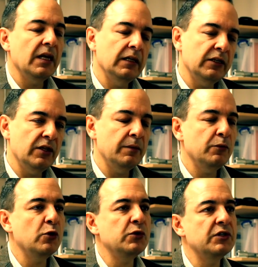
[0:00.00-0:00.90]
I'll get to
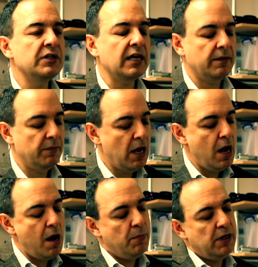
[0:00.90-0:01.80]
those in a second.
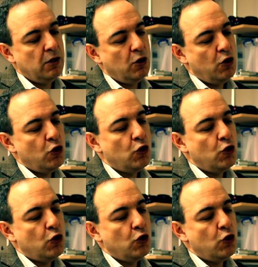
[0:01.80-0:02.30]
But